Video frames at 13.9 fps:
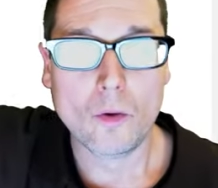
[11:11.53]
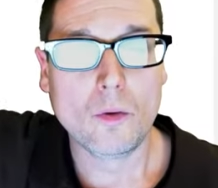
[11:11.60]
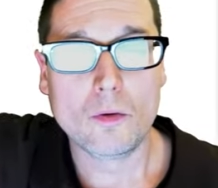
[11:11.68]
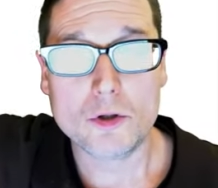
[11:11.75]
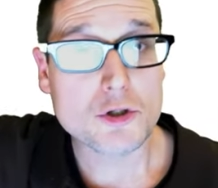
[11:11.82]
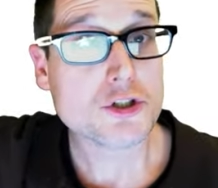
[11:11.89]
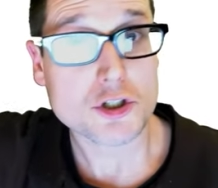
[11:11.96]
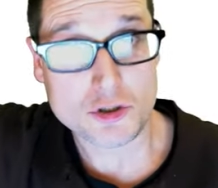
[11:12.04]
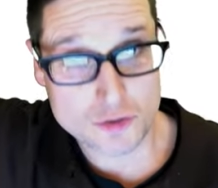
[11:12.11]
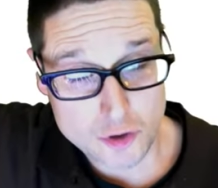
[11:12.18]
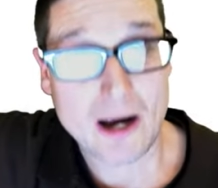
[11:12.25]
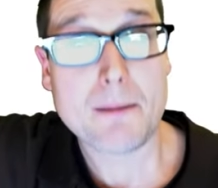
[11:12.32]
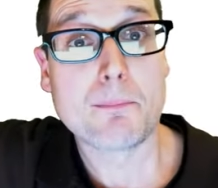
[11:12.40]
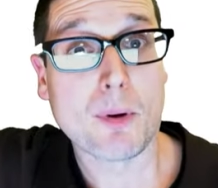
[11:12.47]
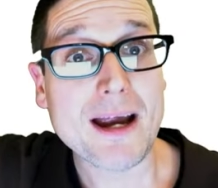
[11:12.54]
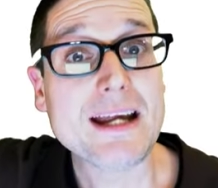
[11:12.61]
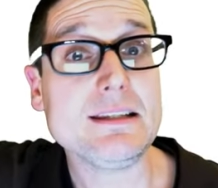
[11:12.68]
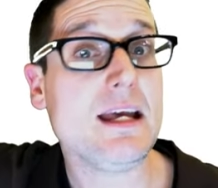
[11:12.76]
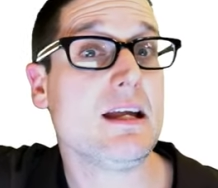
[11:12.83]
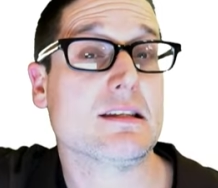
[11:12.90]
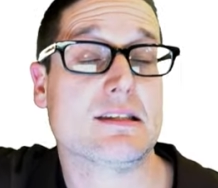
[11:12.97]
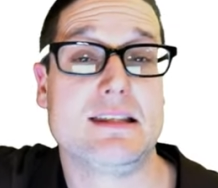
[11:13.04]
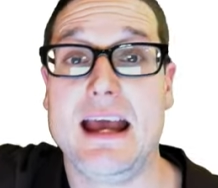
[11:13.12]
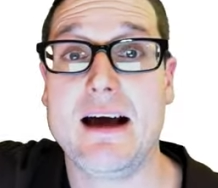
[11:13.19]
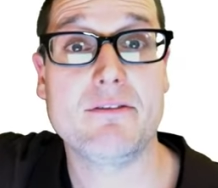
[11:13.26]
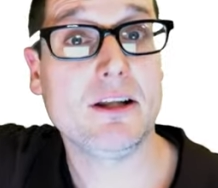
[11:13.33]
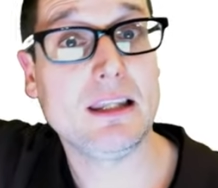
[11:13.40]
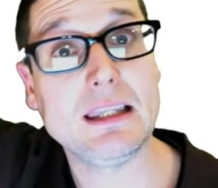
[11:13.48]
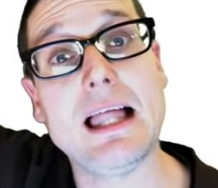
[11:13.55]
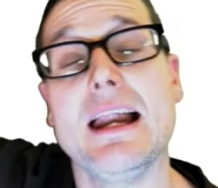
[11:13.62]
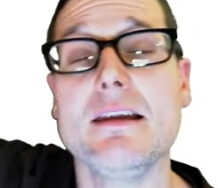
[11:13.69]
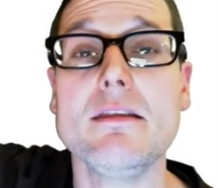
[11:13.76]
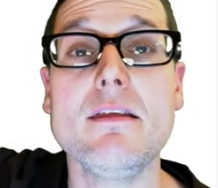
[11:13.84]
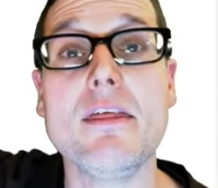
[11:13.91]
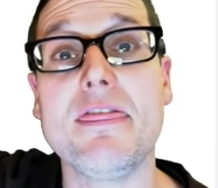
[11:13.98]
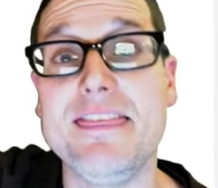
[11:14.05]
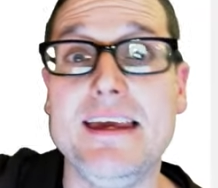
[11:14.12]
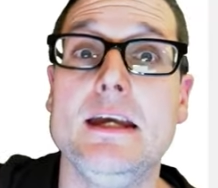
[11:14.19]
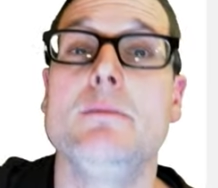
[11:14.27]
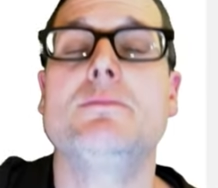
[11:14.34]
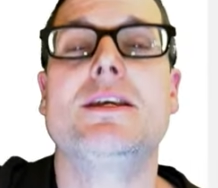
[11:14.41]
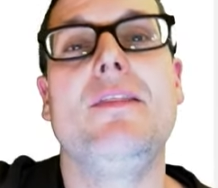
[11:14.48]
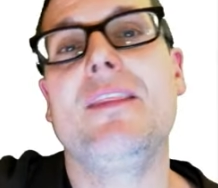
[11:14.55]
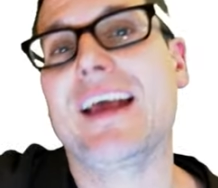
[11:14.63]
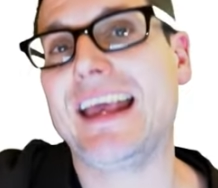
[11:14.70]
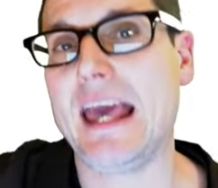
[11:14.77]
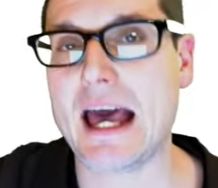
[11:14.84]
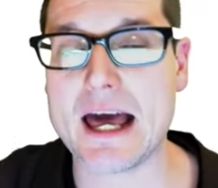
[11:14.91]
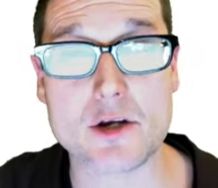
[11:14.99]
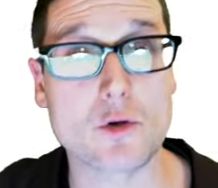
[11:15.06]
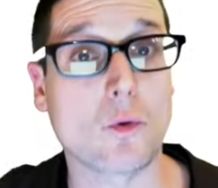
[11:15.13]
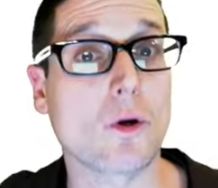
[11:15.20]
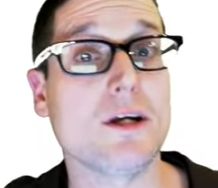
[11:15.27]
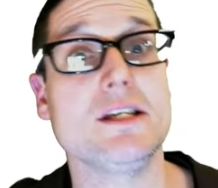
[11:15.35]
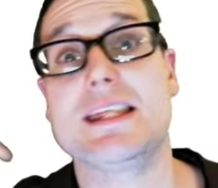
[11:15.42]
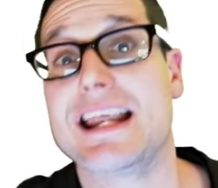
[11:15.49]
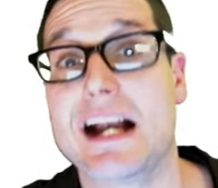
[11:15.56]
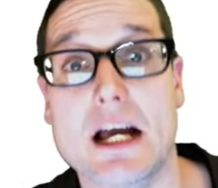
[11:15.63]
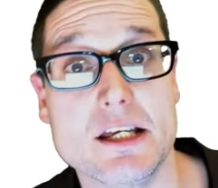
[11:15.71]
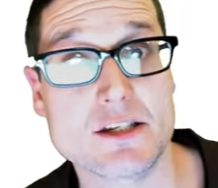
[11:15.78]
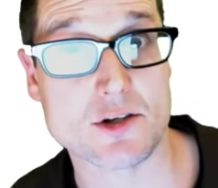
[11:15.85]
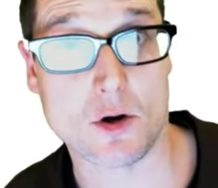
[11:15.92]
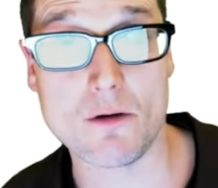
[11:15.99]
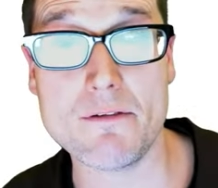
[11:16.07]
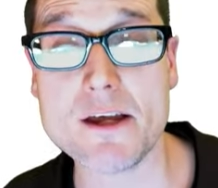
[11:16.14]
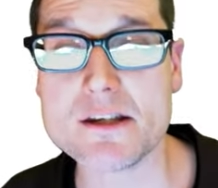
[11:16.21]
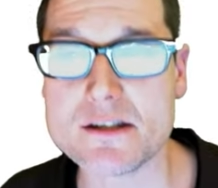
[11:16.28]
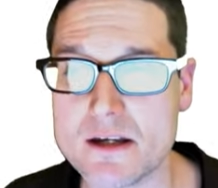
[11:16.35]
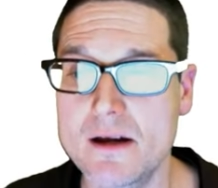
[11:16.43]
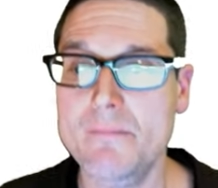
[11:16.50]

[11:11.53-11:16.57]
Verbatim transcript: You should try Breakdance. They have a lot of the themes in the categories that I service.